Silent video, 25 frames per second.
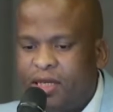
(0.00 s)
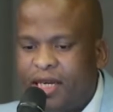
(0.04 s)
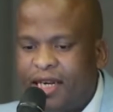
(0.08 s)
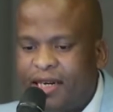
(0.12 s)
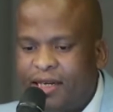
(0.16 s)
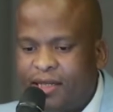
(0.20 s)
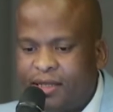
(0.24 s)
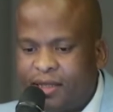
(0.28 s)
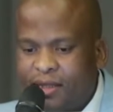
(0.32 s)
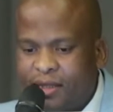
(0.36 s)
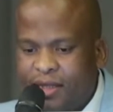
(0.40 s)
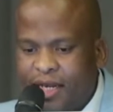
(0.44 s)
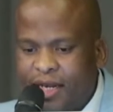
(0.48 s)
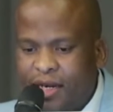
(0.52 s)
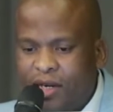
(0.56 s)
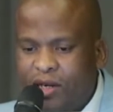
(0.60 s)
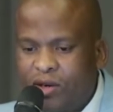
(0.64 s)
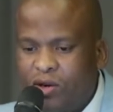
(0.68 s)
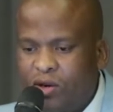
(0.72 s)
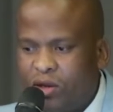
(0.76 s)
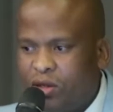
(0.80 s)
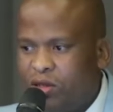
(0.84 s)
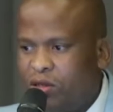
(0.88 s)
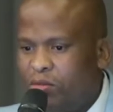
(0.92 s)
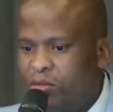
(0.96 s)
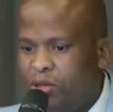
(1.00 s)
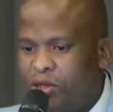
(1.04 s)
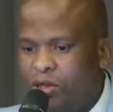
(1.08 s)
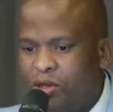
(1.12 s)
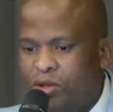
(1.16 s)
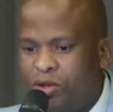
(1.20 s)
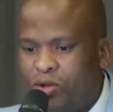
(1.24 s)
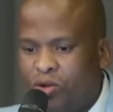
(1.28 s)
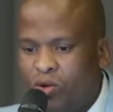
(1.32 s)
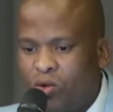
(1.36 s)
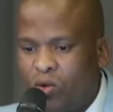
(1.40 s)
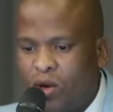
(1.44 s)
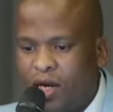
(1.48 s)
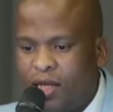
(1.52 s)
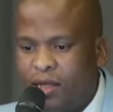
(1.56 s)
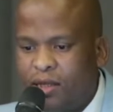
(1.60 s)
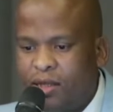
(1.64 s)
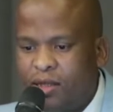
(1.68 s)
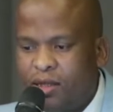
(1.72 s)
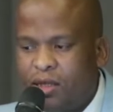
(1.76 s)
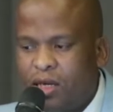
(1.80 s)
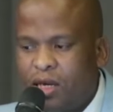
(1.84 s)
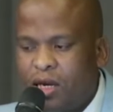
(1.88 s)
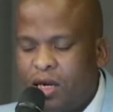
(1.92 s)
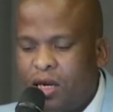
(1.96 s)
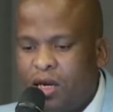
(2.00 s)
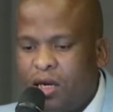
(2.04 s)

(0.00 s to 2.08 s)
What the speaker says: has really contributed towards